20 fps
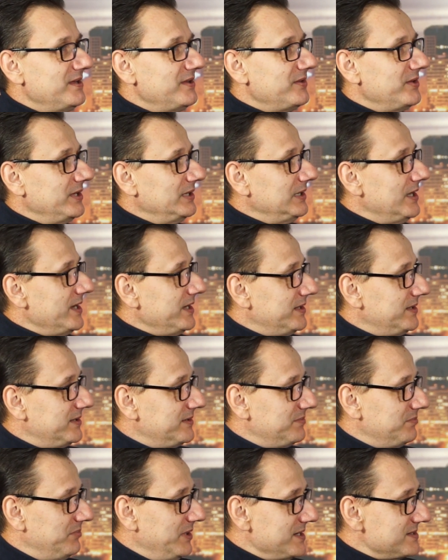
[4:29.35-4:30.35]
they
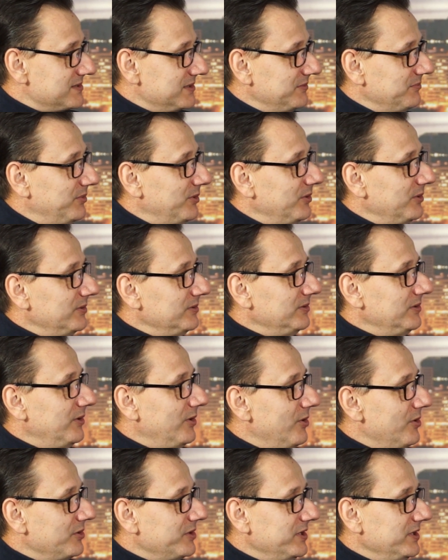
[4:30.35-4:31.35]
like basketball,
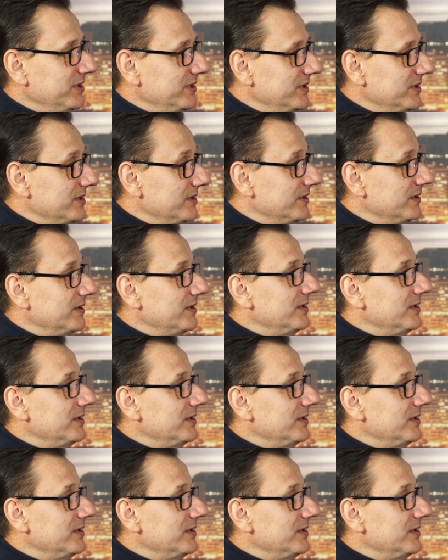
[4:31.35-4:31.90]
hockey,